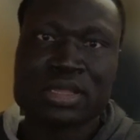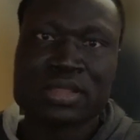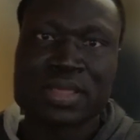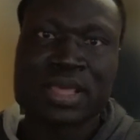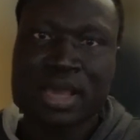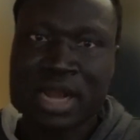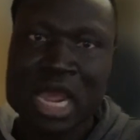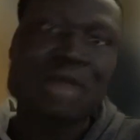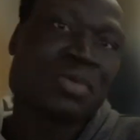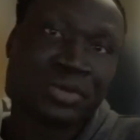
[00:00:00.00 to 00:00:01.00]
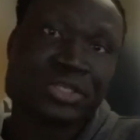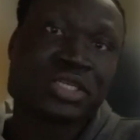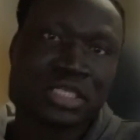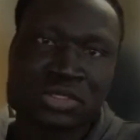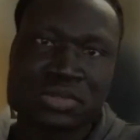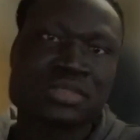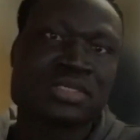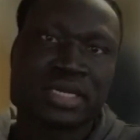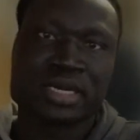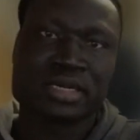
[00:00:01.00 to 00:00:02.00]
they can have opportunities to
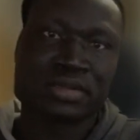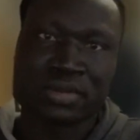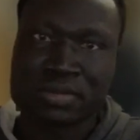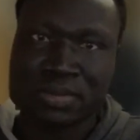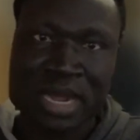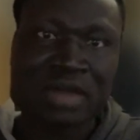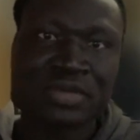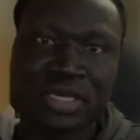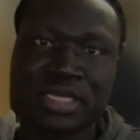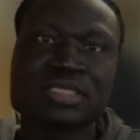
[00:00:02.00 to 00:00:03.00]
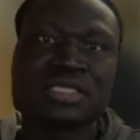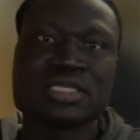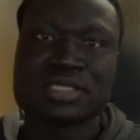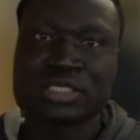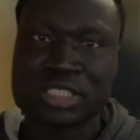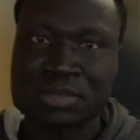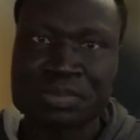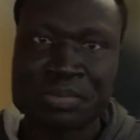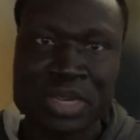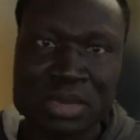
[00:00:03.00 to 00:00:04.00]
integrate, you know, have Kenyan citizenship,
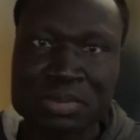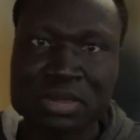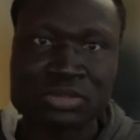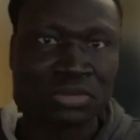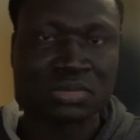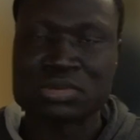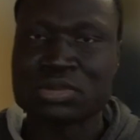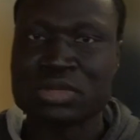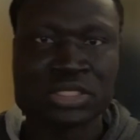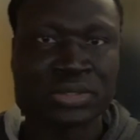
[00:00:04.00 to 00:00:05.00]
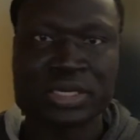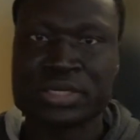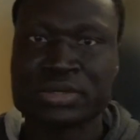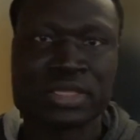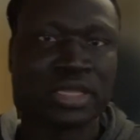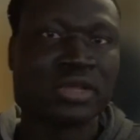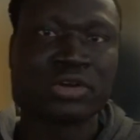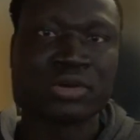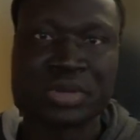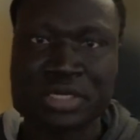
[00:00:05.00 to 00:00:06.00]
be able to, you know, integrate into their new
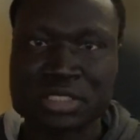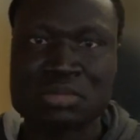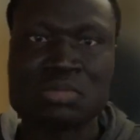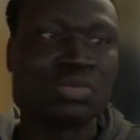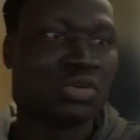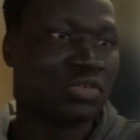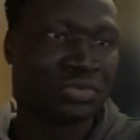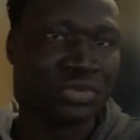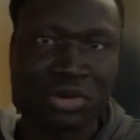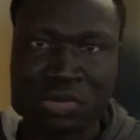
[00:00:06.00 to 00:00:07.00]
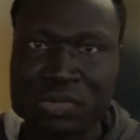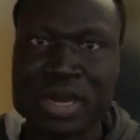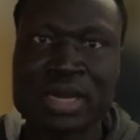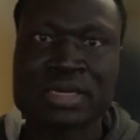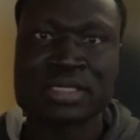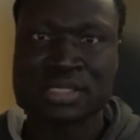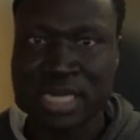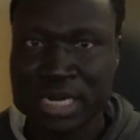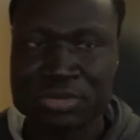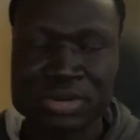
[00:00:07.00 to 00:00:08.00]
communities, move, you know, work,
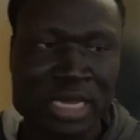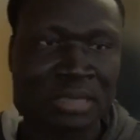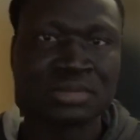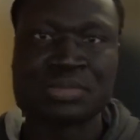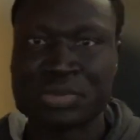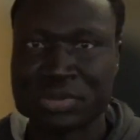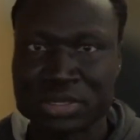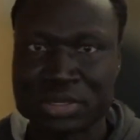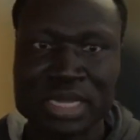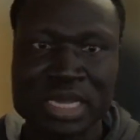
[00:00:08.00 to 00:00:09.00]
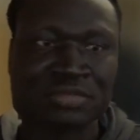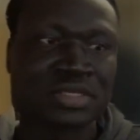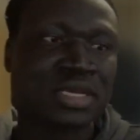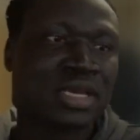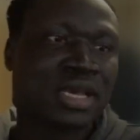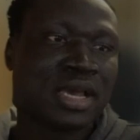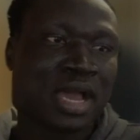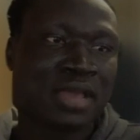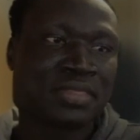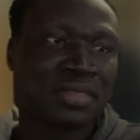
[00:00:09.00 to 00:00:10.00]
start new lives, build new lives.
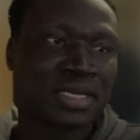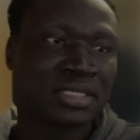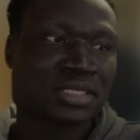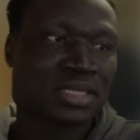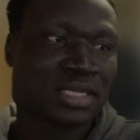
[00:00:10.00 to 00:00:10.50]
I think that is,